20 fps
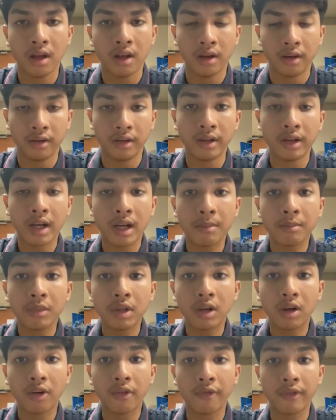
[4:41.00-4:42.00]
The number
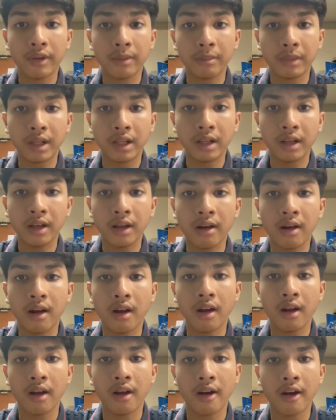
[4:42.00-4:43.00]
of female
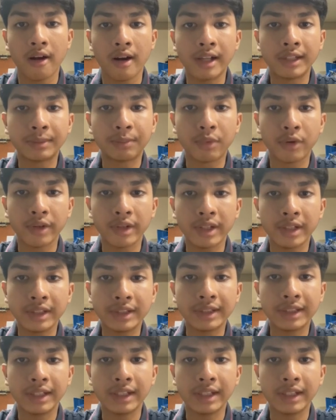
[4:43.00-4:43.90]
respondents